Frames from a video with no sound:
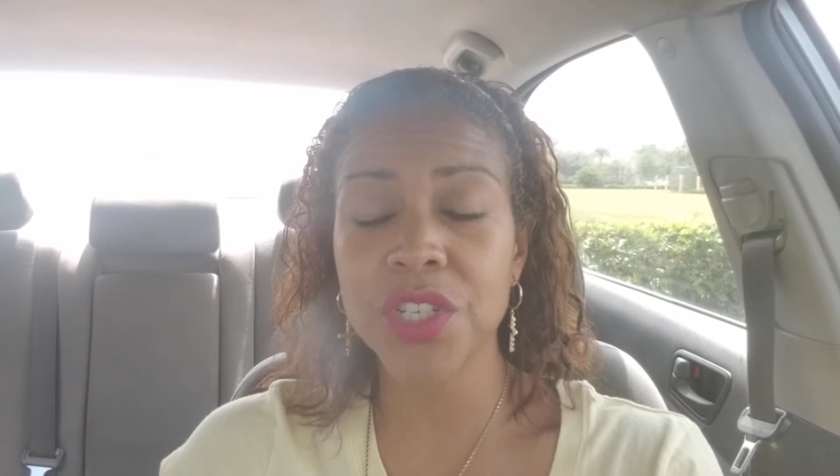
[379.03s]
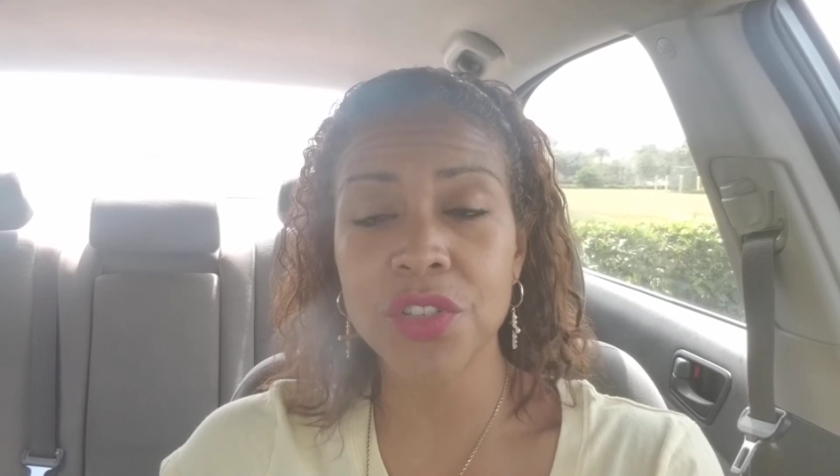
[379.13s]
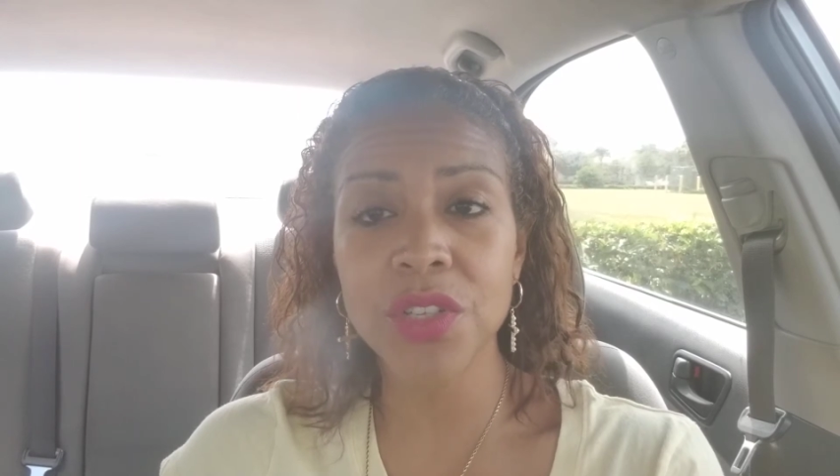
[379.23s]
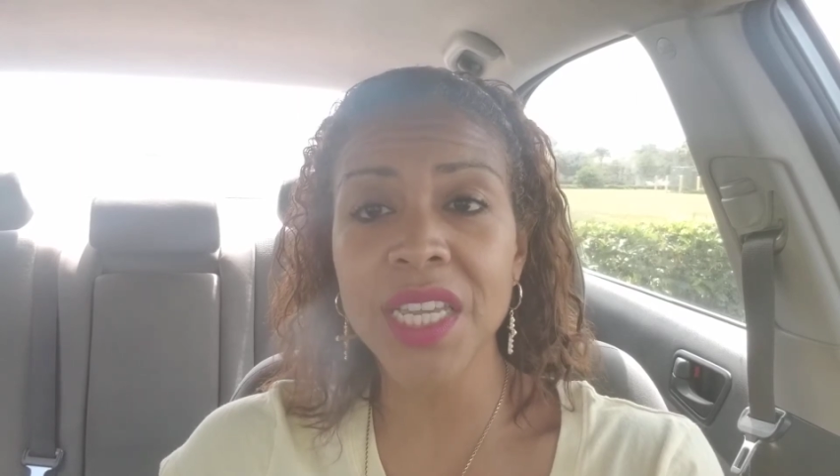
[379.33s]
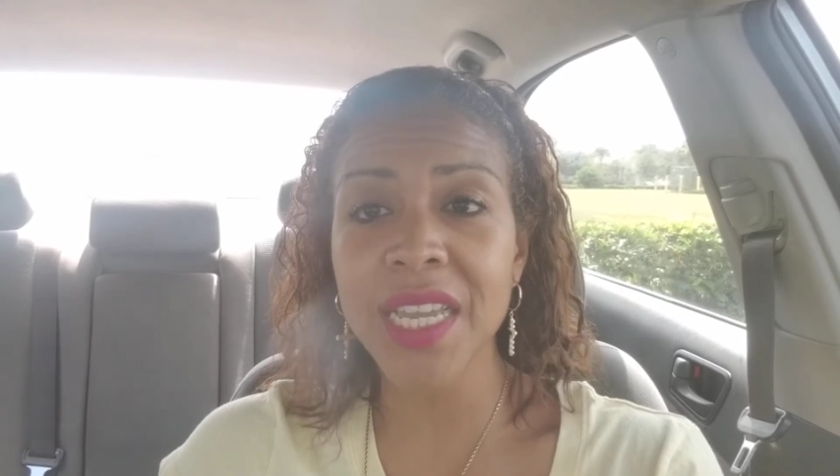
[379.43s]
and
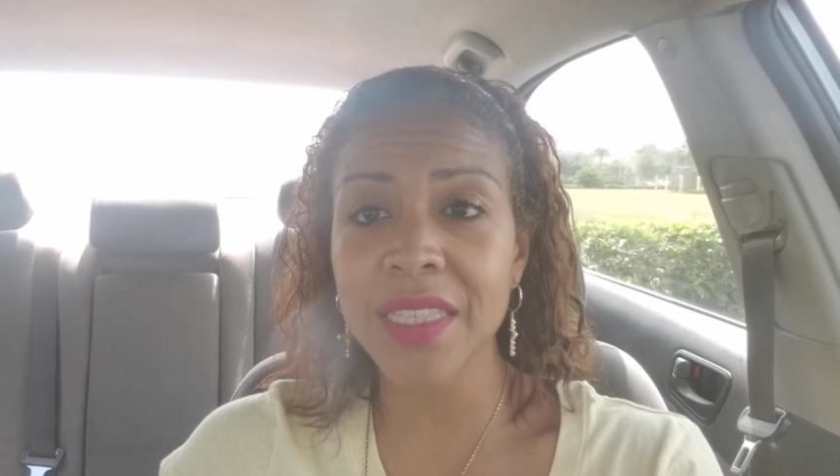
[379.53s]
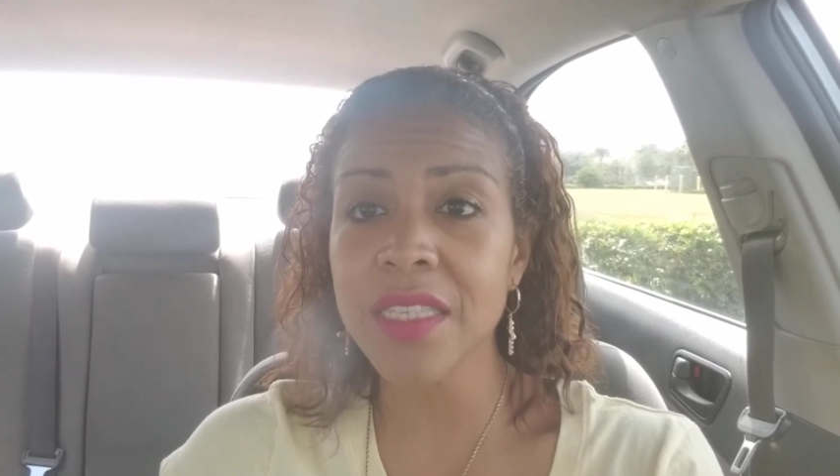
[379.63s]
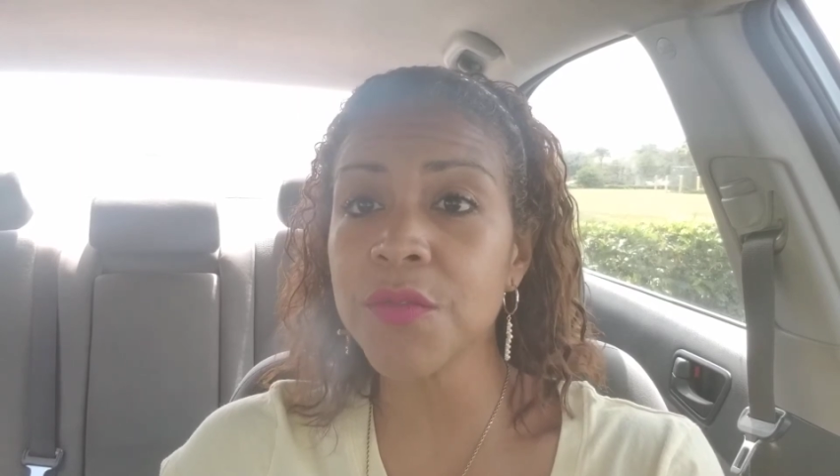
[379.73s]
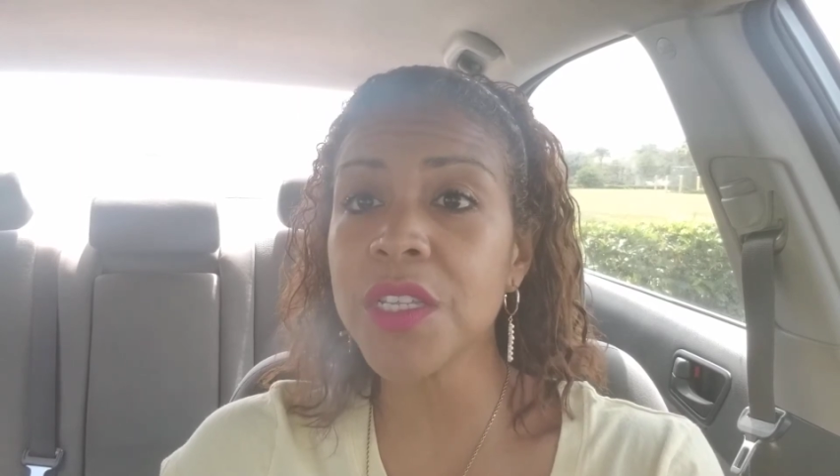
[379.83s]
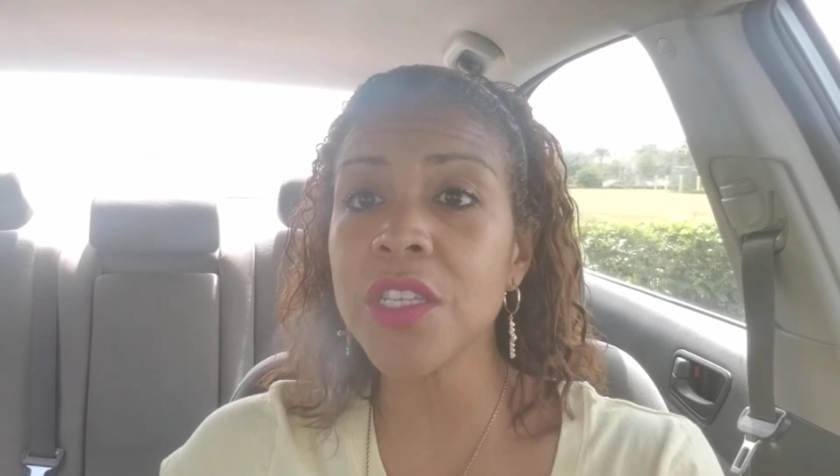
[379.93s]
you're looking at
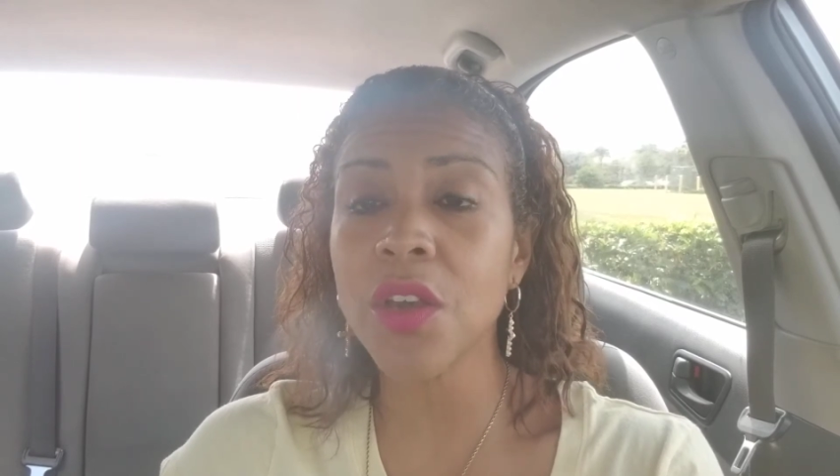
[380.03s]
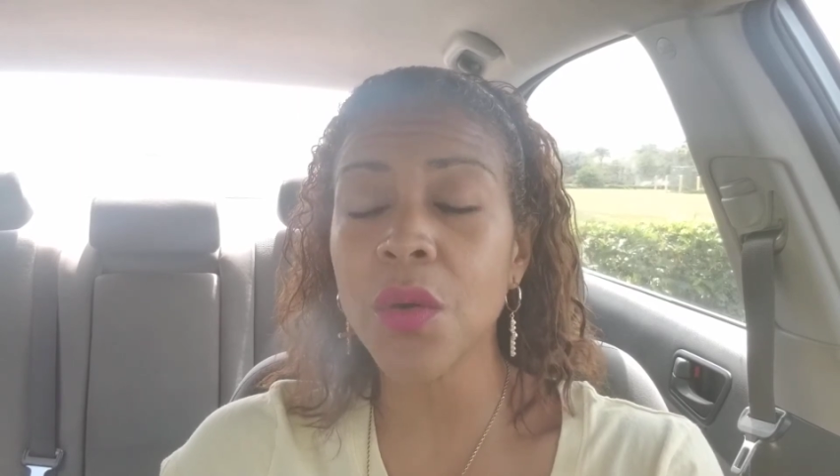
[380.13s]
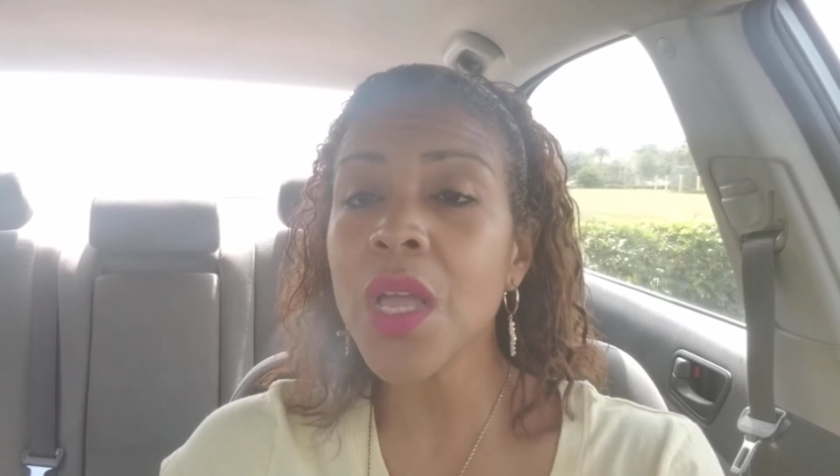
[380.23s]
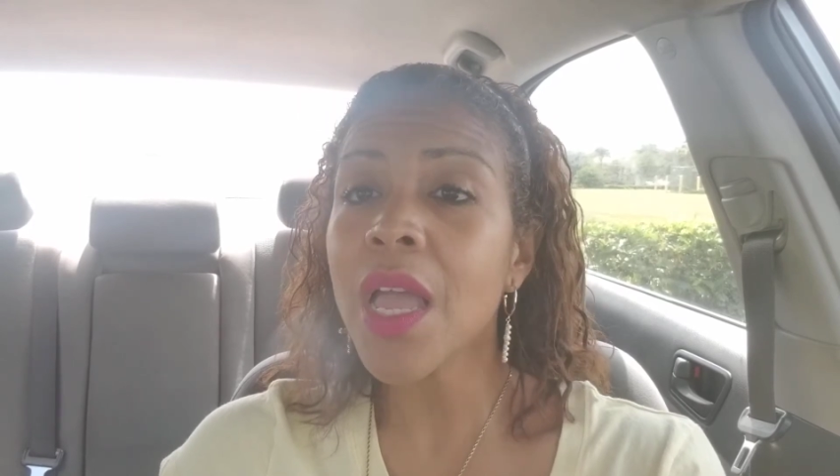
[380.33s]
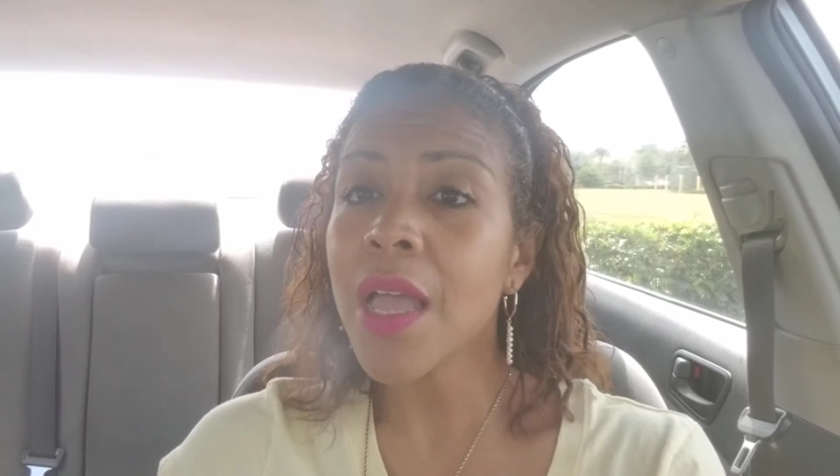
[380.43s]
this video,